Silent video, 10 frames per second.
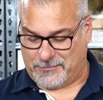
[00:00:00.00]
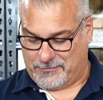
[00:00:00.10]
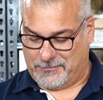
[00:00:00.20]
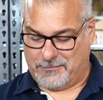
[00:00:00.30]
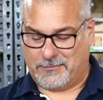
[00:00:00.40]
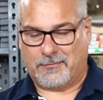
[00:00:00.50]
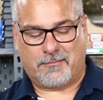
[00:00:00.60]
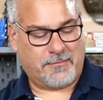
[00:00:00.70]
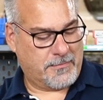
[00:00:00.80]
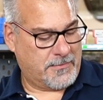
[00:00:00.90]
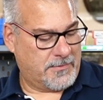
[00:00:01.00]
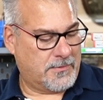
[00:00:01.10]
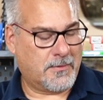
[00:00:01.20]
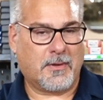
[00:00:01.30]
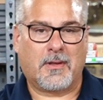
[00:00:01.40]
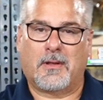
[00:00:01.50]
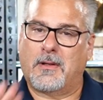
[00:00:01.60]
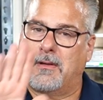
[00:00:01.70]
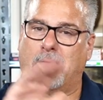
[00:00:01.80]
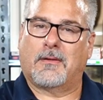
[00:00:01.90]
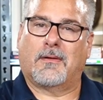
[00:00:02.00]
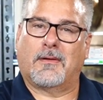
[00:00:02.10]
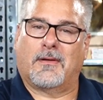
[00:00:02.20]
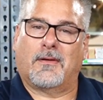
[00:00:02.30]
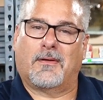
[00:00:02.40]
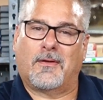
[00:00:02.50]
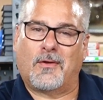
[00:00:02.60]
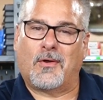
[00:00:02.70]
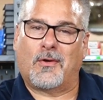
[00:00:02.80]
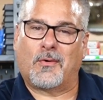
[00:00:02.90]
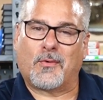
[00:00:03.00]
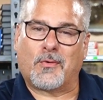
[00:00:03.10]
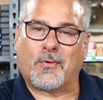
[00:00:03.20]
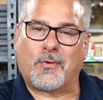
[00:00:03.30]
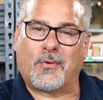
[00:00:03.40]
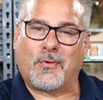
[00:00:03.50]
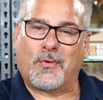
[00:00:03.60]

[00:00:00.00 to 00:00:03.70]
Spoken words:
(no one is talking)